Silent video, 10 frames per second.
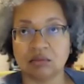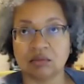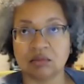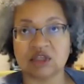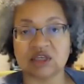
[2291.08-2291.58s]

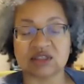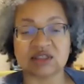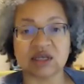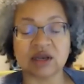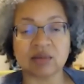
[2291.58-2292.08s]
the
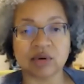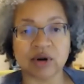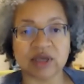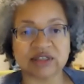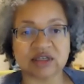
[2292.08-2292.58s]
sitting
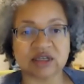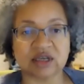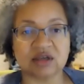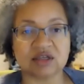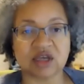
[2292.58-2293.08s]

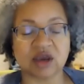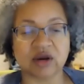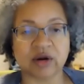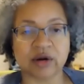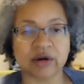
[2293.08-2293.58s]
president
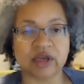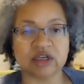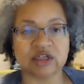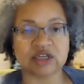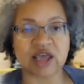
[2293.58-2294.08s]

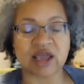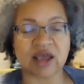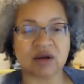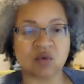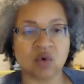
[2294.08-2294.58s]
encouraged
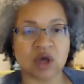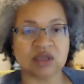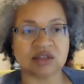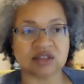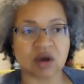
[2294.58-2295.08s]
and
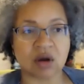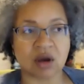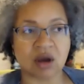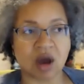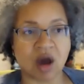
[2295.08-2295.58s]
was
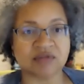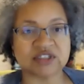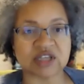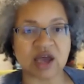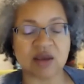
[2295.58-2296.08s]

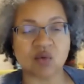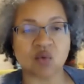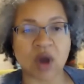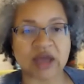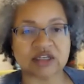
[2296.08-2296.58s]
offsite
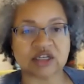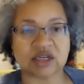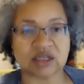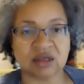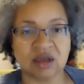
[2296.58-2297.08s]

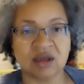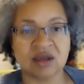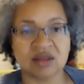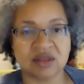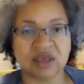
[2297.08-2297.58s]
watching
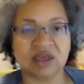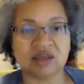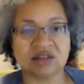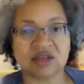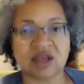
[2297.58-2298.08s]

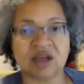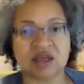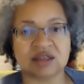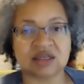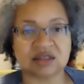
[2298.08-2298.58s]
this in
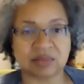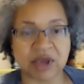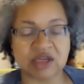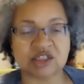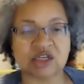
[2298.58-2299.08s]

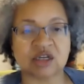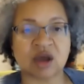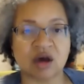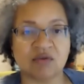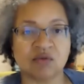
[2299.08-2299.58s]
anticipation
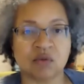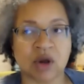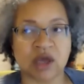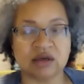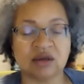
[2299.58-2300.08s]
of
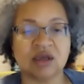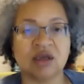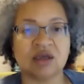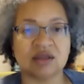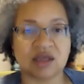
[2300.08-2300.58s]
what
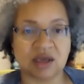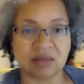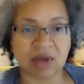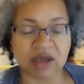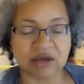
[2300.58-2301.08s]
they
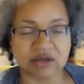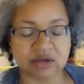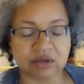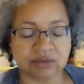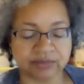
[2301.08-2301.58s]
might do.